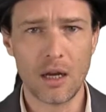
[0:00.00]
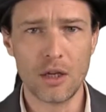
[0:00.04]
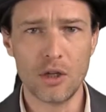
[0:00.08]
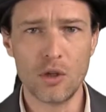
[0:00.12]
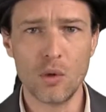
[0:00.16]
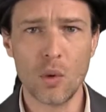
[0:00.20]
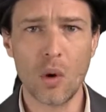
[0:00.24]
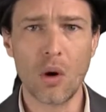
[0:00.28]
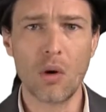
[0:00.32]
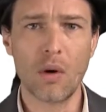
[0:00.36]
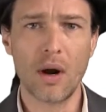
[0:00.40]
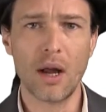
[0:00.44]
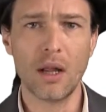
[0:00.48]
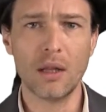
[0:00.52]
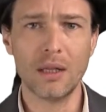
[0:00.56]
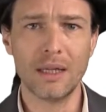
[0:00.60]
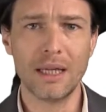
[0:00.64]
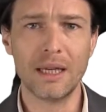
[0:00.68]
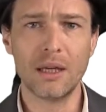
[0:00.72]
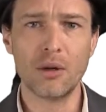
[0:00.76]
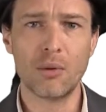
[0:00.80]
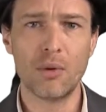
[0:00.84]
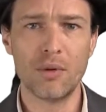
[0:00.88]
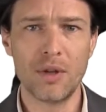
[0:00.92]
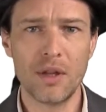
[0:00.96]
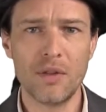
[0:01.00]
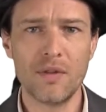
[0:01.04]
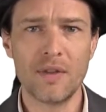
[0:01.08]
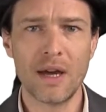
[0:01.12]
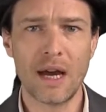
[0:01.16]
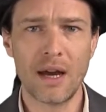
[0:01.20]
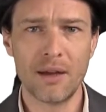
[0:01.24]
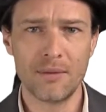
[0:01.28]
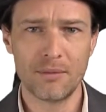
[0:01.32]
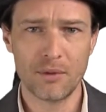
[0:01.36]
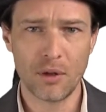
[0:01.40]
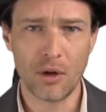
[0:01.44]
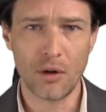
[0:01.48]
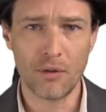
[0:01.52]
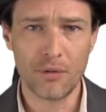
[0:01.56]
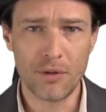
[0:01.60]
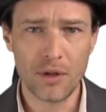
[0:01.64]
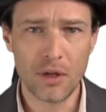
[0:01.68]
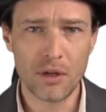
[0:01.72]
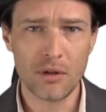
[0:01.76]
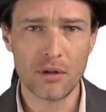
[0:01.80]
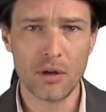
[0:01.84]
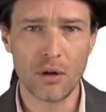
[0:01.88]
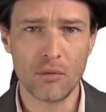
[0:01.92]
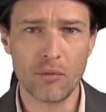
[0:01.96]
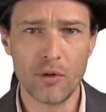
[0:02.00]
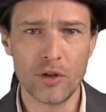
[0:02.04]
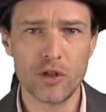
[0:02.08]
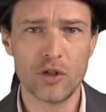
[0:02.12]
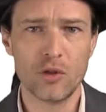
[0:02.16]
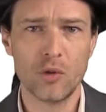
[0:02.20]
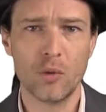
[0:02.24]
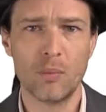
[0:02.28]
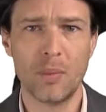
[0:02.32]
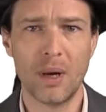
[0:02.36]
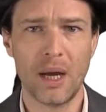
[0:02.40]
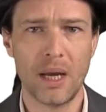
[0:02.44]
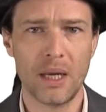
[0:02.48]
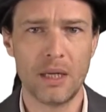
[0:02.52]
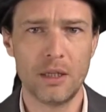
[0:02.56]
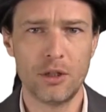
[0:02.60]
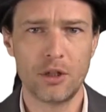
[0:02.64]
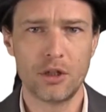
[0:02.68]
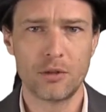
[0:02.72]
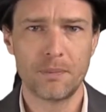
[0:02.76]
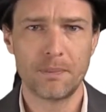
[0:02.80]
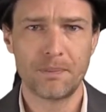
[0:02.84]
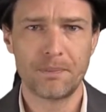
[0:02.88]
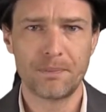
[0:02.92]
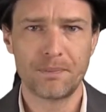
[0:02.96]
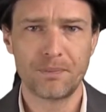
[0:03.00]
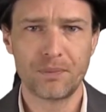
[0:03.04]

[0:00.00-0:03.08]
URL link within that of the original page.